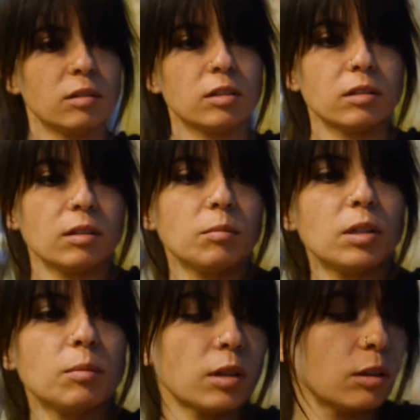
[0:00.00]

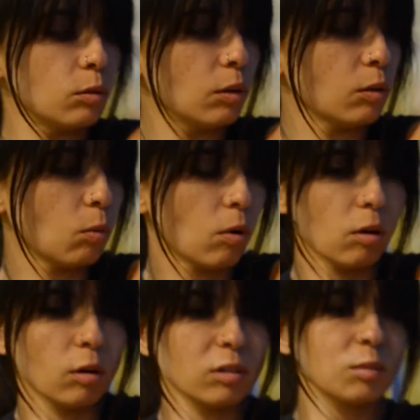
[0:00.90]
sometimes I can do it on the
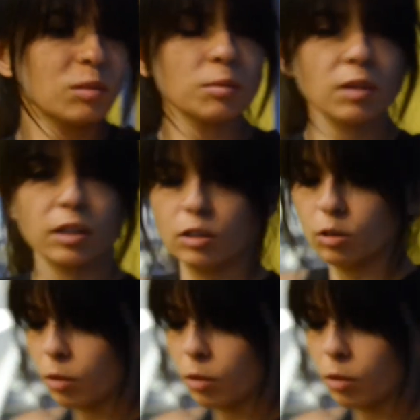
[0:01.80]
wall. Sometimes I like to do it